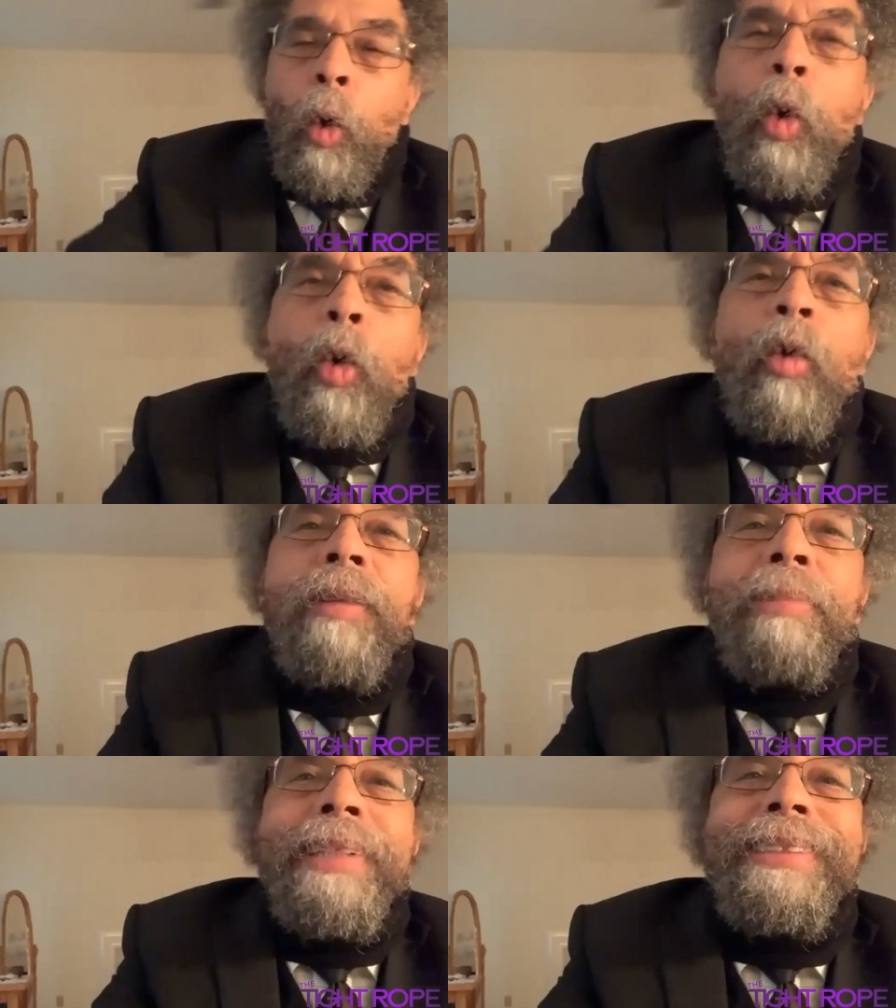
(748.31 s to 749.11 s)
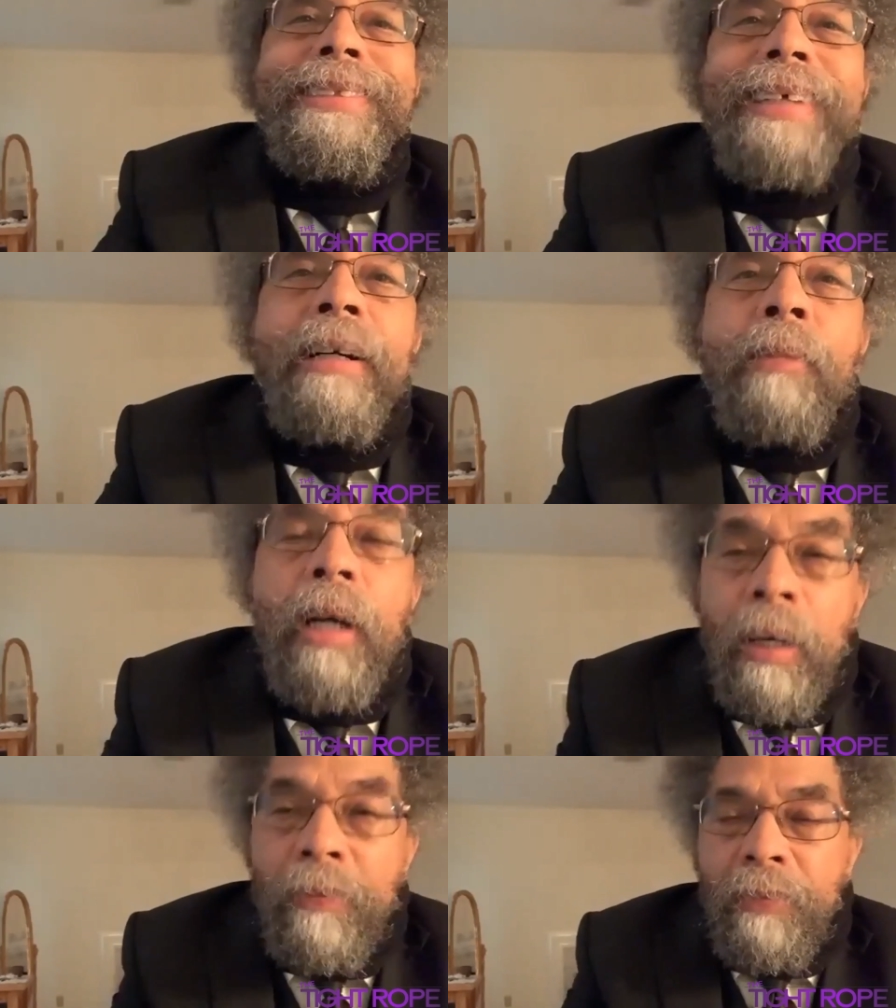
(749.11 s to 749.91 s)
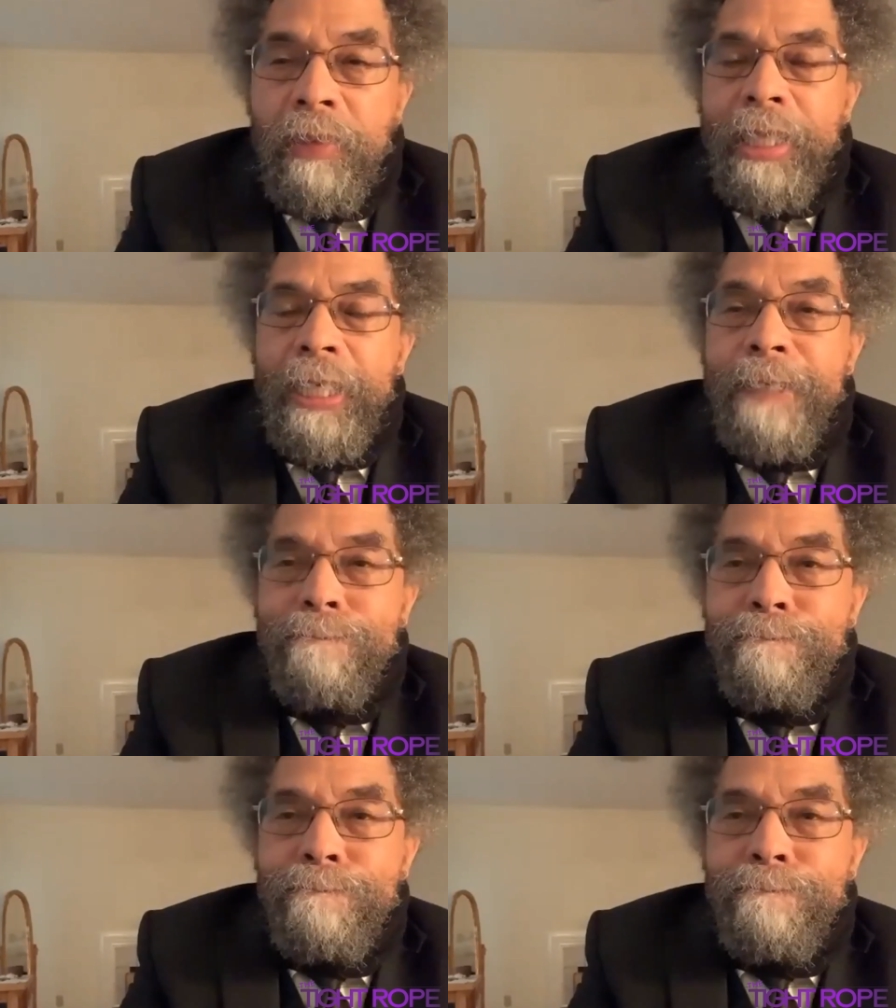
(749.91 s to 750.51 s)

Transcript: who would be some of the